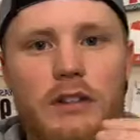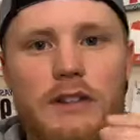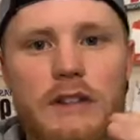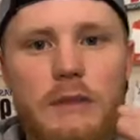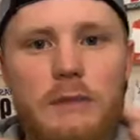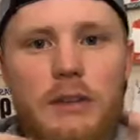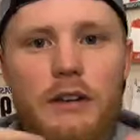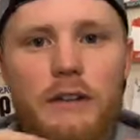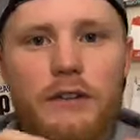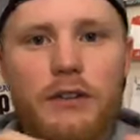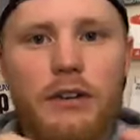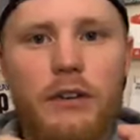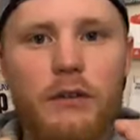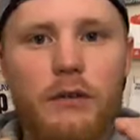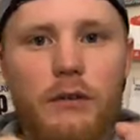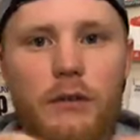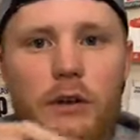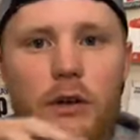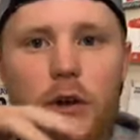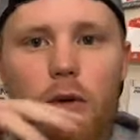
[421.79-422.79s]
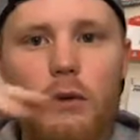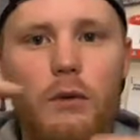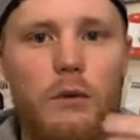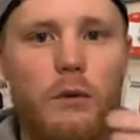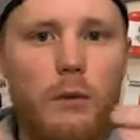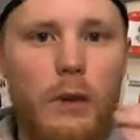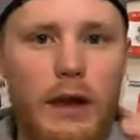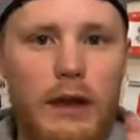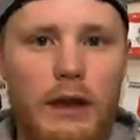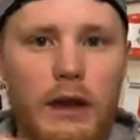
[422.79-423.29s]
to be able to go
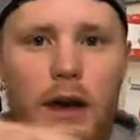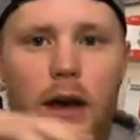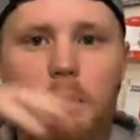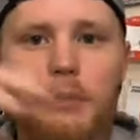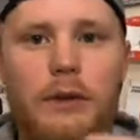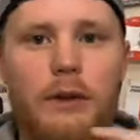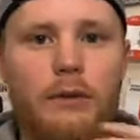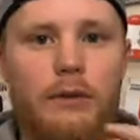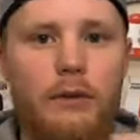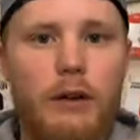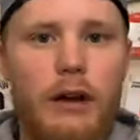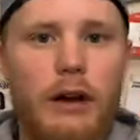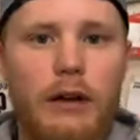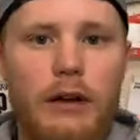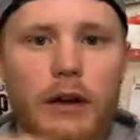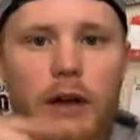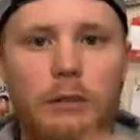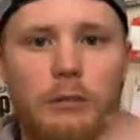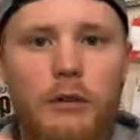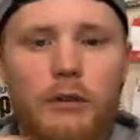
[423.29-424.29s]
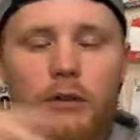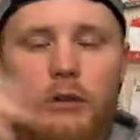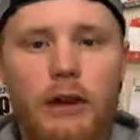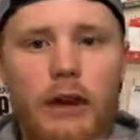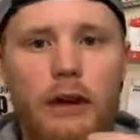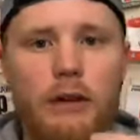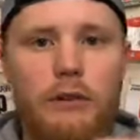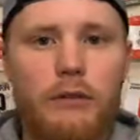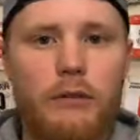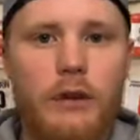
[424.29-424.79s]
wake up and run, kind of move
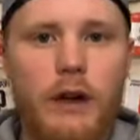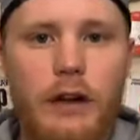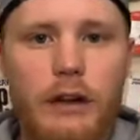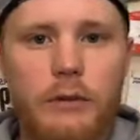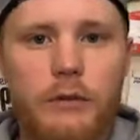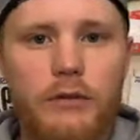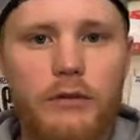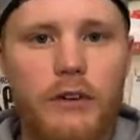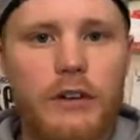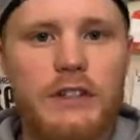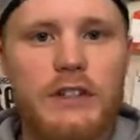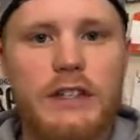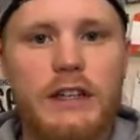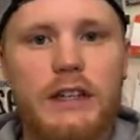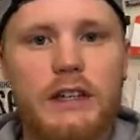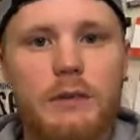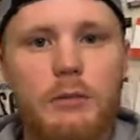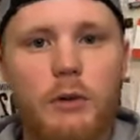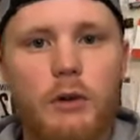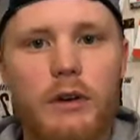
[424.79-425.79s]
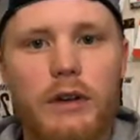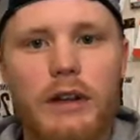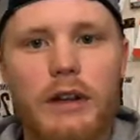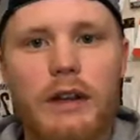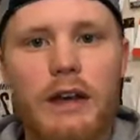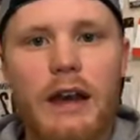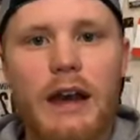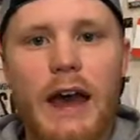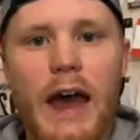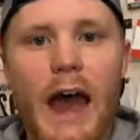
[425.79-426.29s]
around and run first thing in the morning,
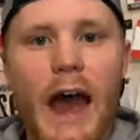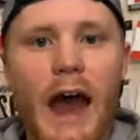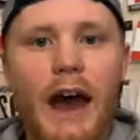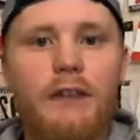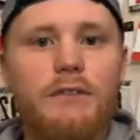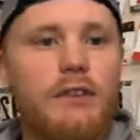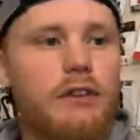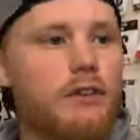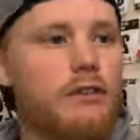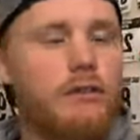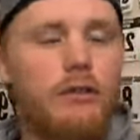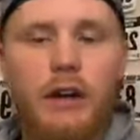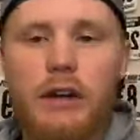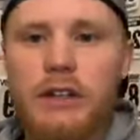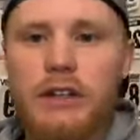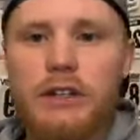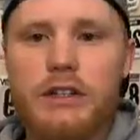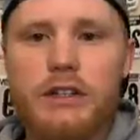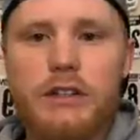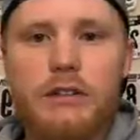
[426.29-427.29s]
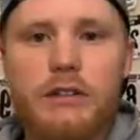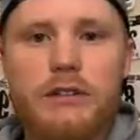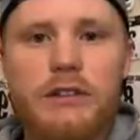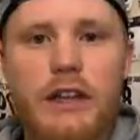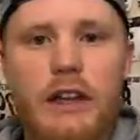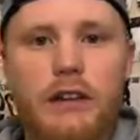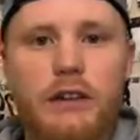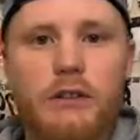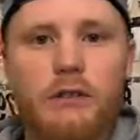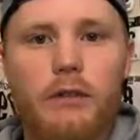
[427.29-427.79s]
have your running shoes
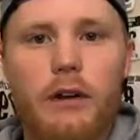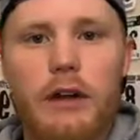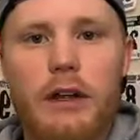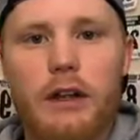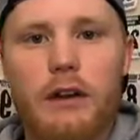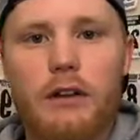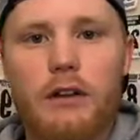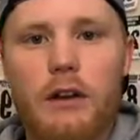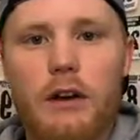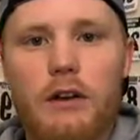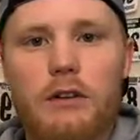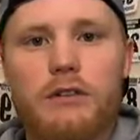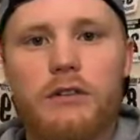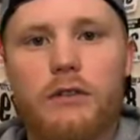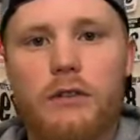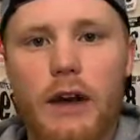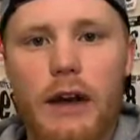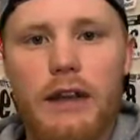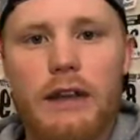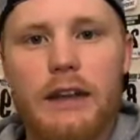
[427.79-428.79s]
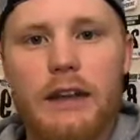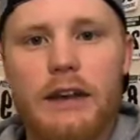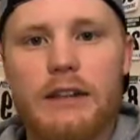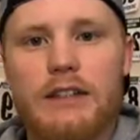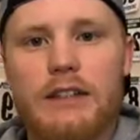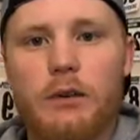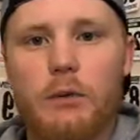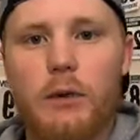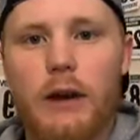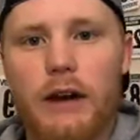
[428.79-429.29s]
and your running clothes right
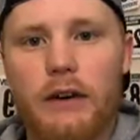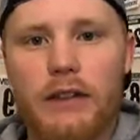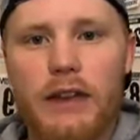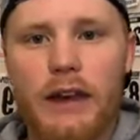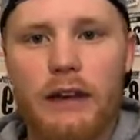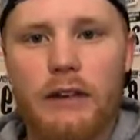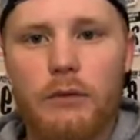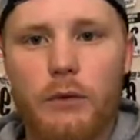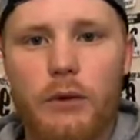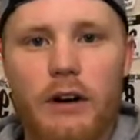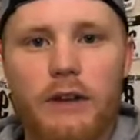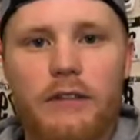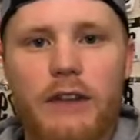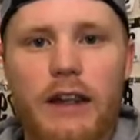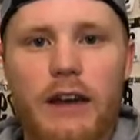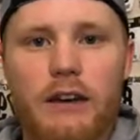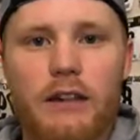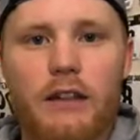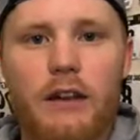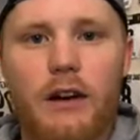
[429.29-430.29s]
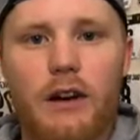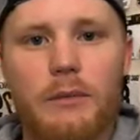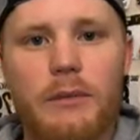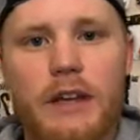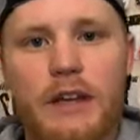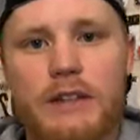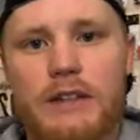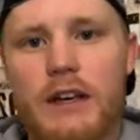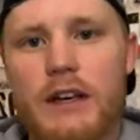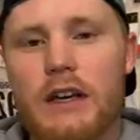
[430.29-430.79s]
next to where that, wherever that alarm
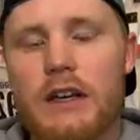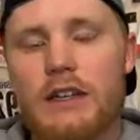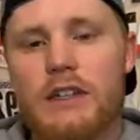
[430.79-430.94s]
is.